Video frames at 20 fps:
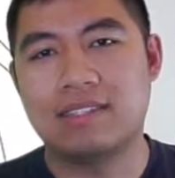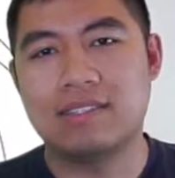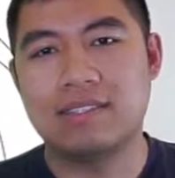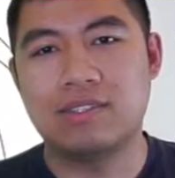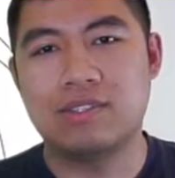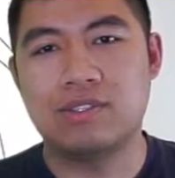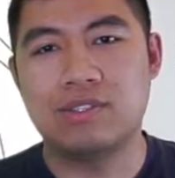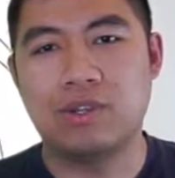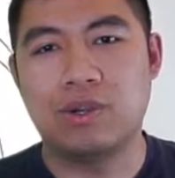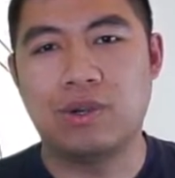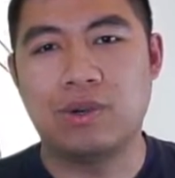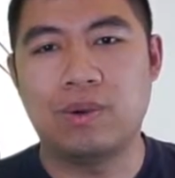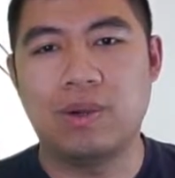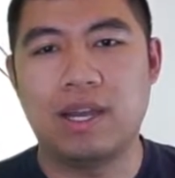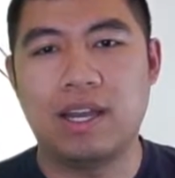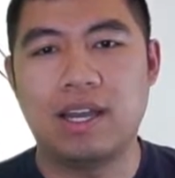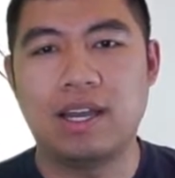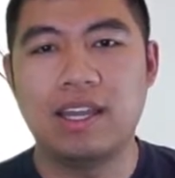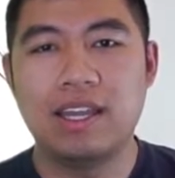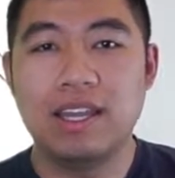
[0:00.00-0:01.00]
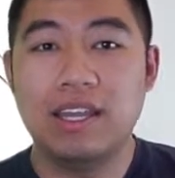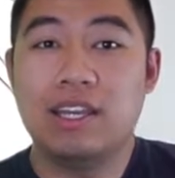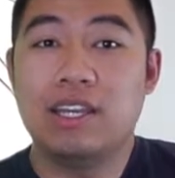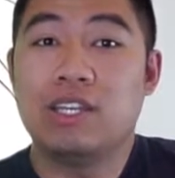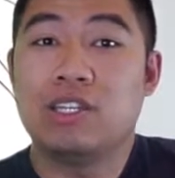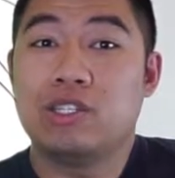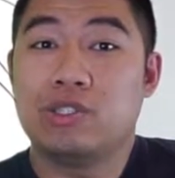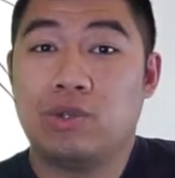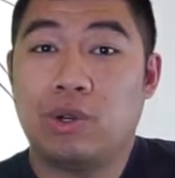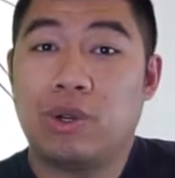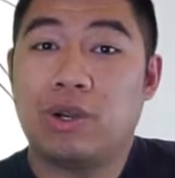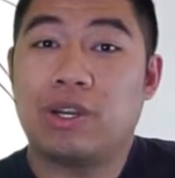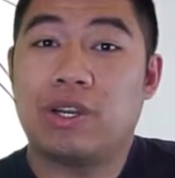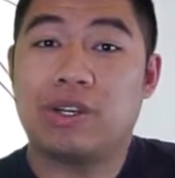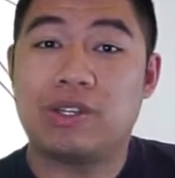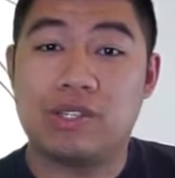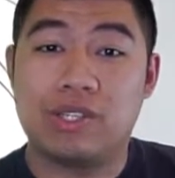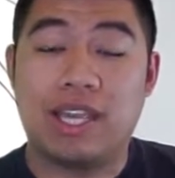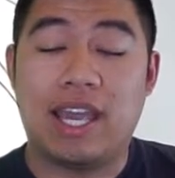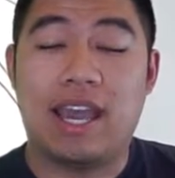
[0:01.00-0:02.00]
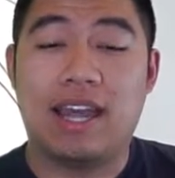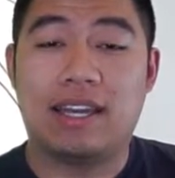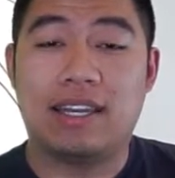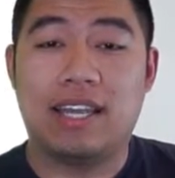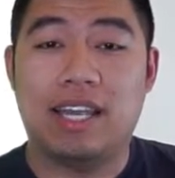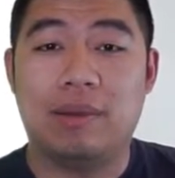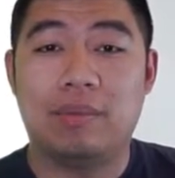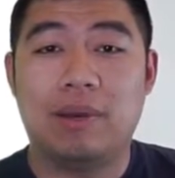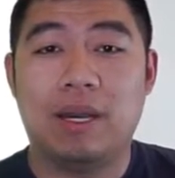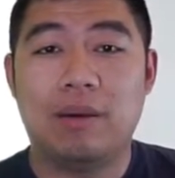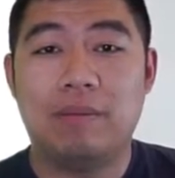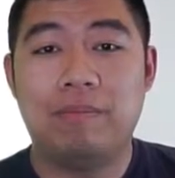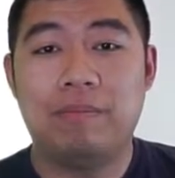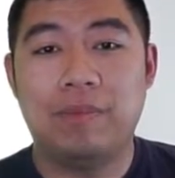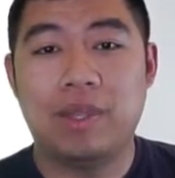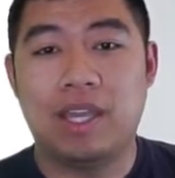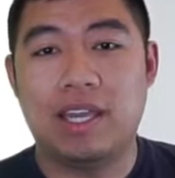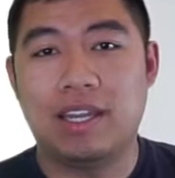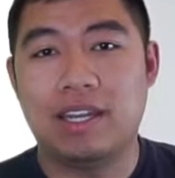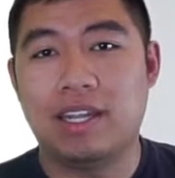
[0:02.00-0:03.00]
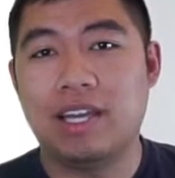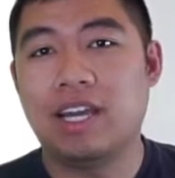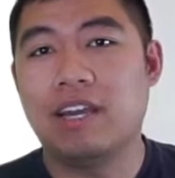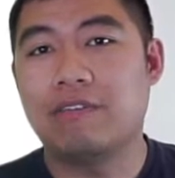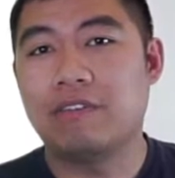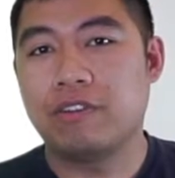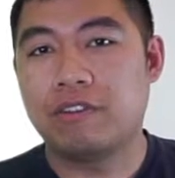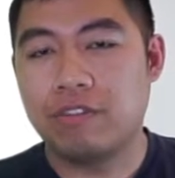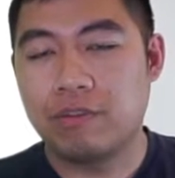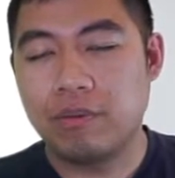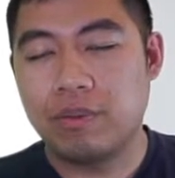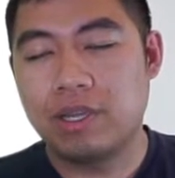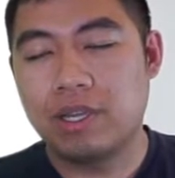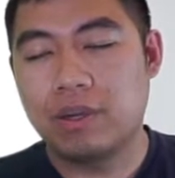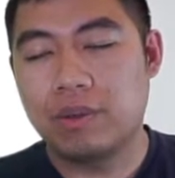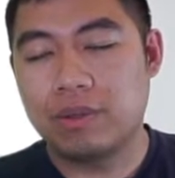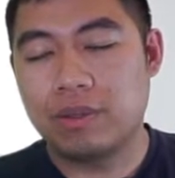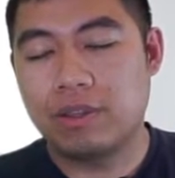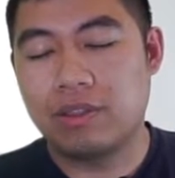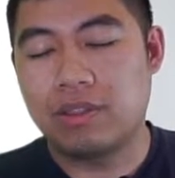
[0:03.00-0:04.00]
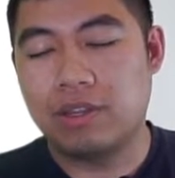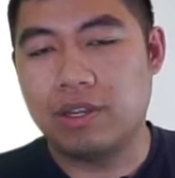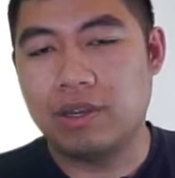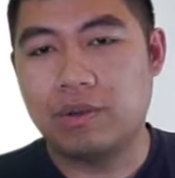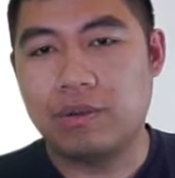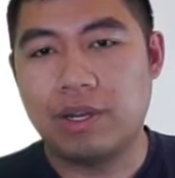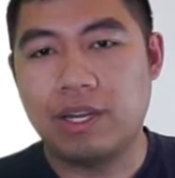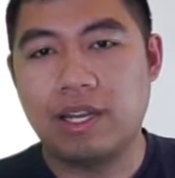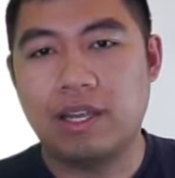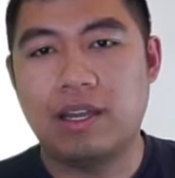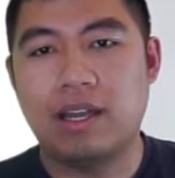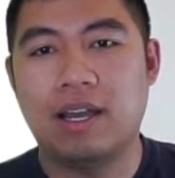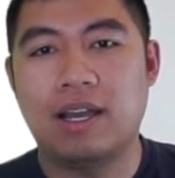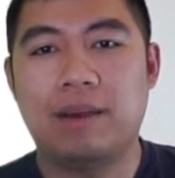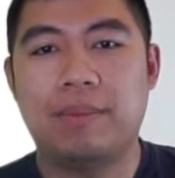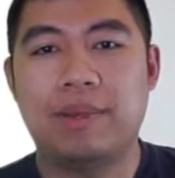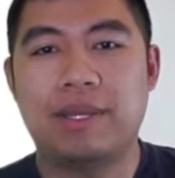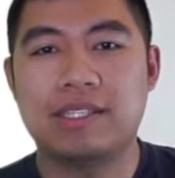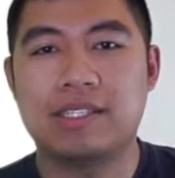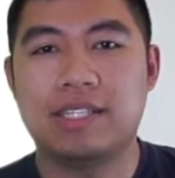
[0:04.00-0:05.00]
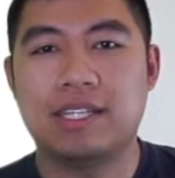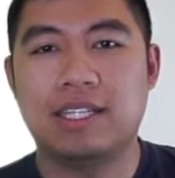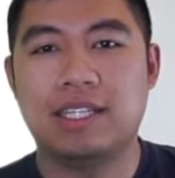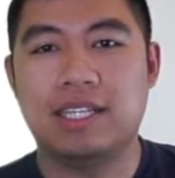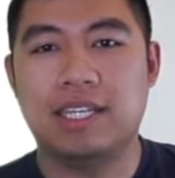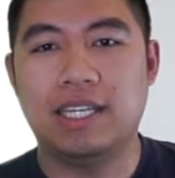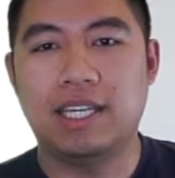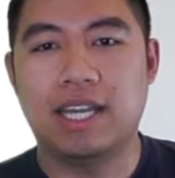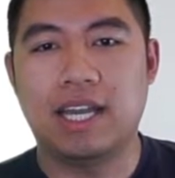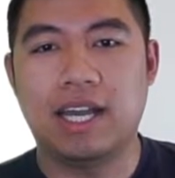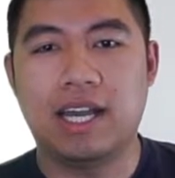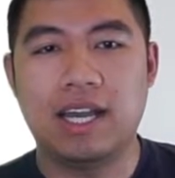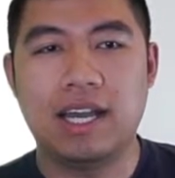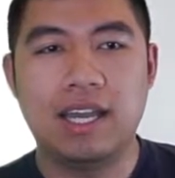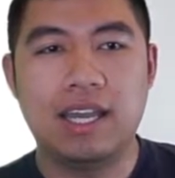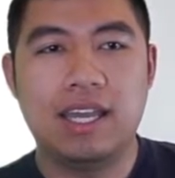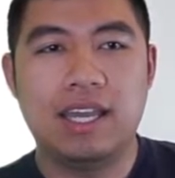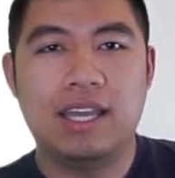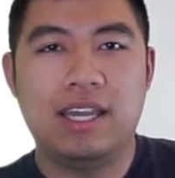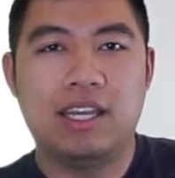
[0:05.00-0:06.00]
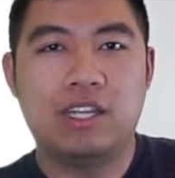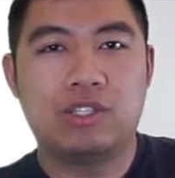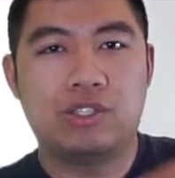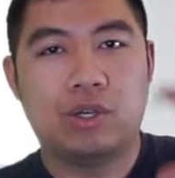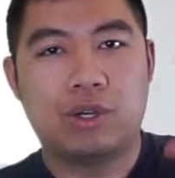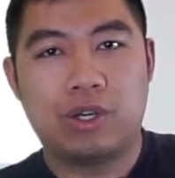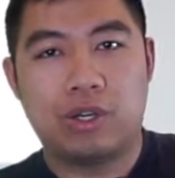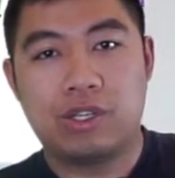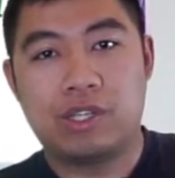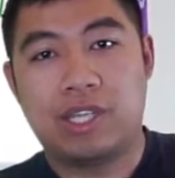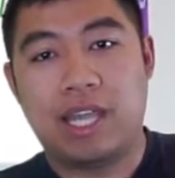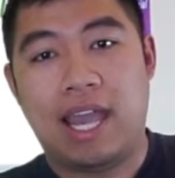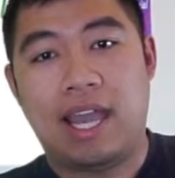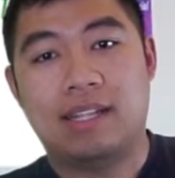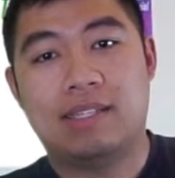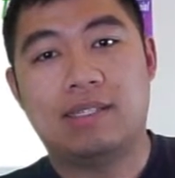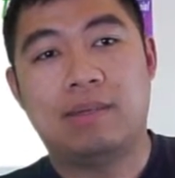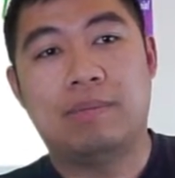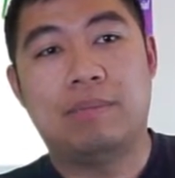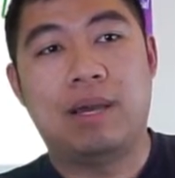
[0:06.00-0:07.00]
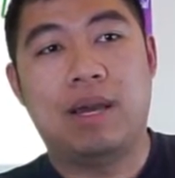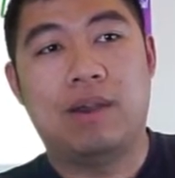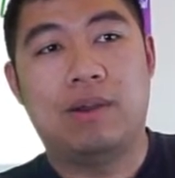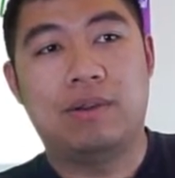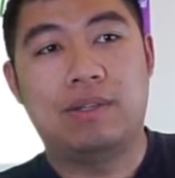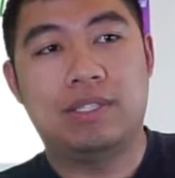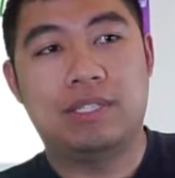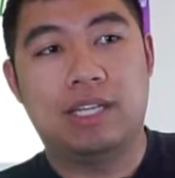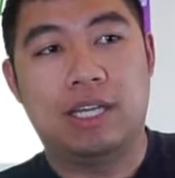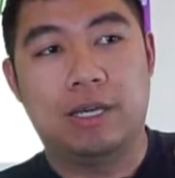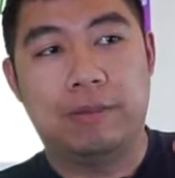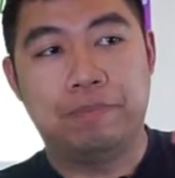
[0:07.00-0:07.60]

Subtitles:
So Schrodinger's cat came up, and if you're familiar with the theory, basically Schrodinger's cat's about